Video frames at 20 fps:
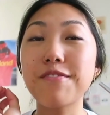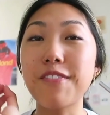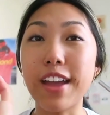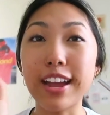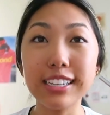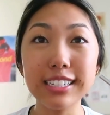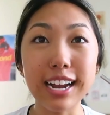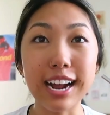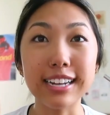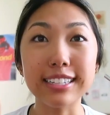
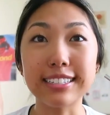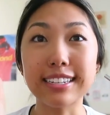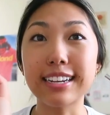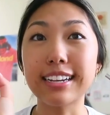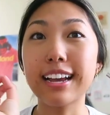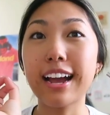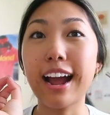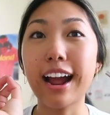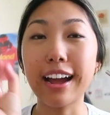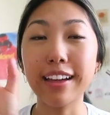
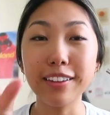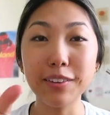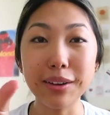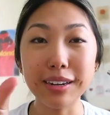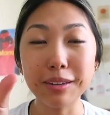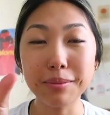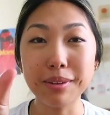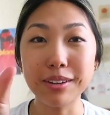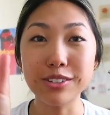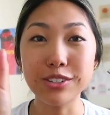fantastic. Highly
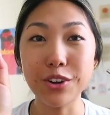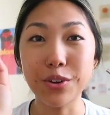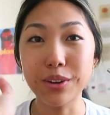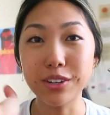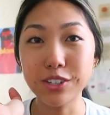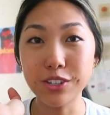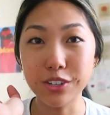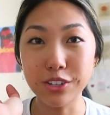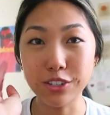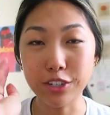recommend
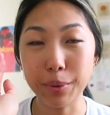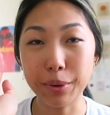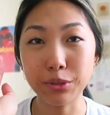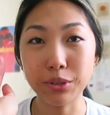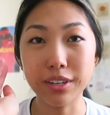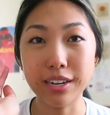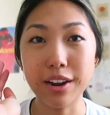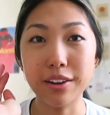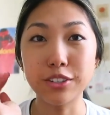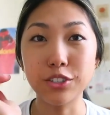going to your Starbucks
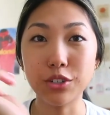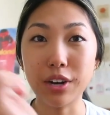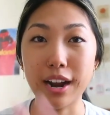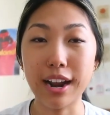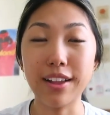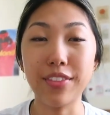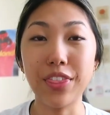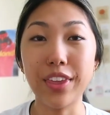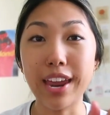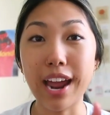right now and
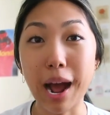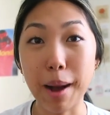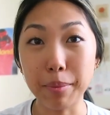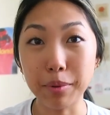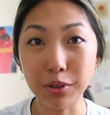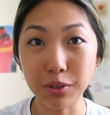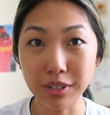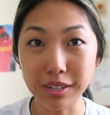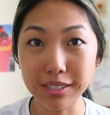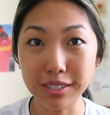trying the
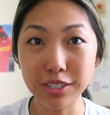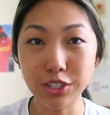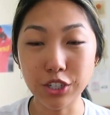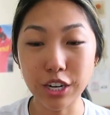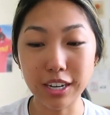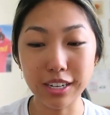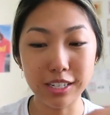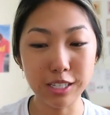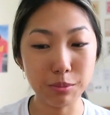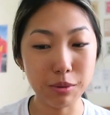Apple Crisp
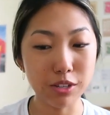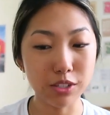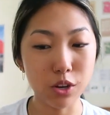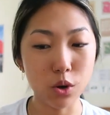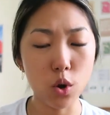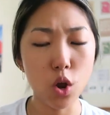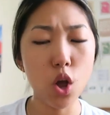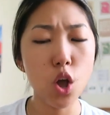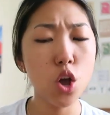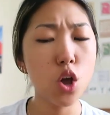Shaken
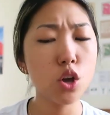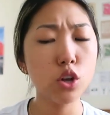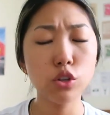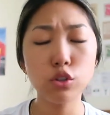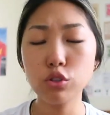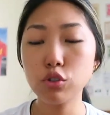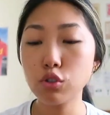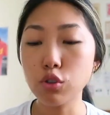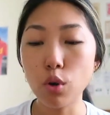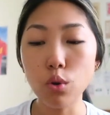Espresso.
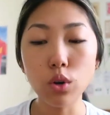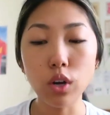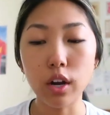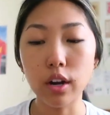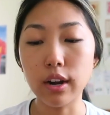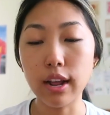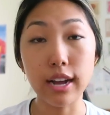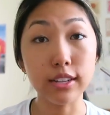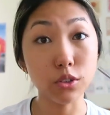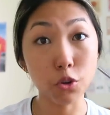So
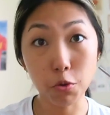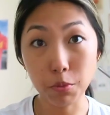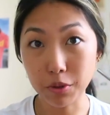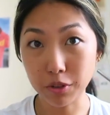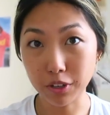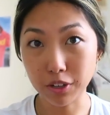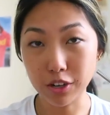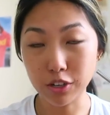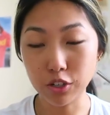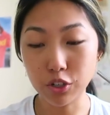good, it has oat
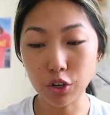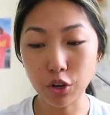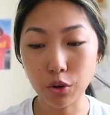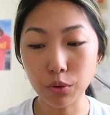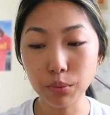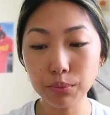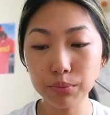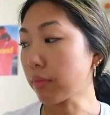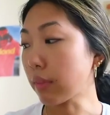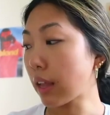milk in it
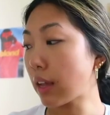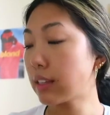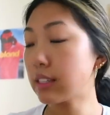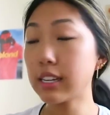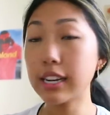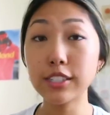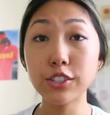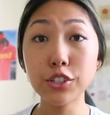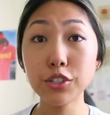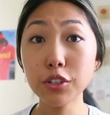too.
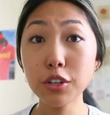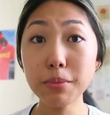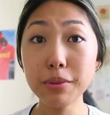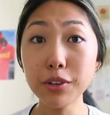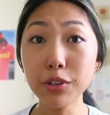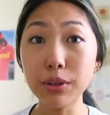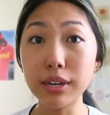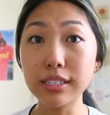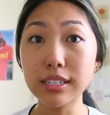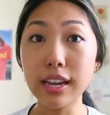Today's just gonna be a
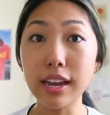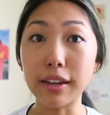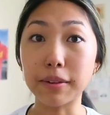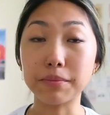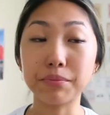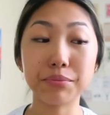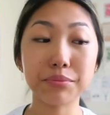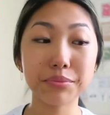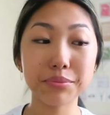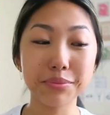great
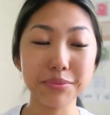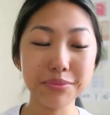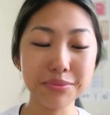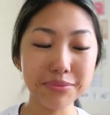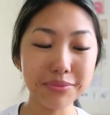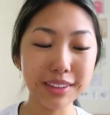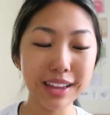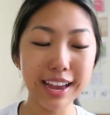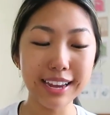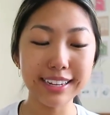day.
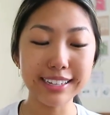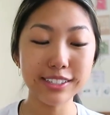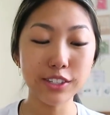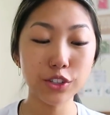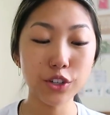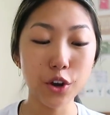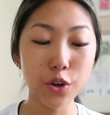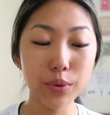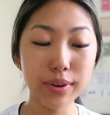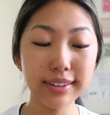I get to
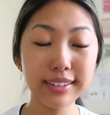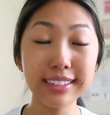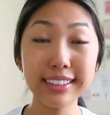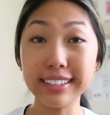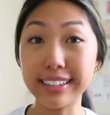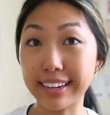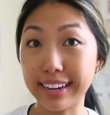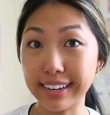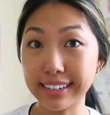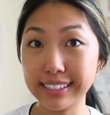go in
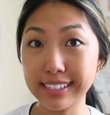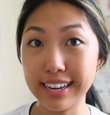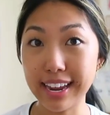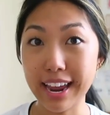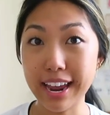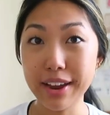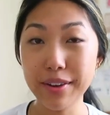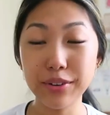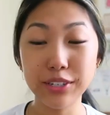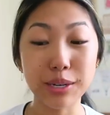clinic
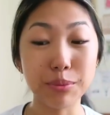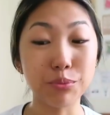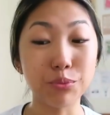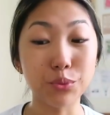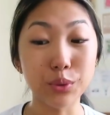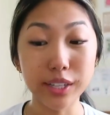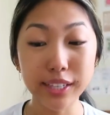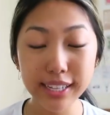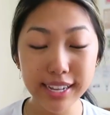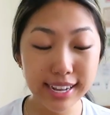today, which I'm
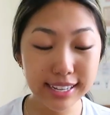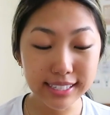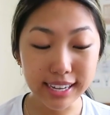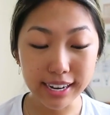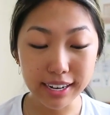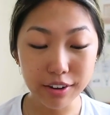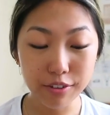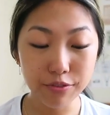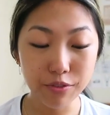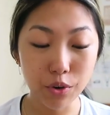really
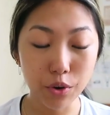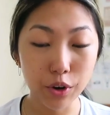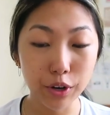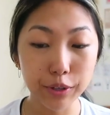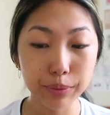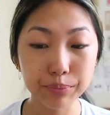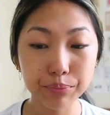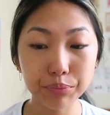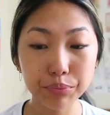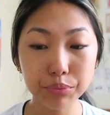excited
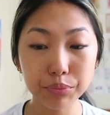for.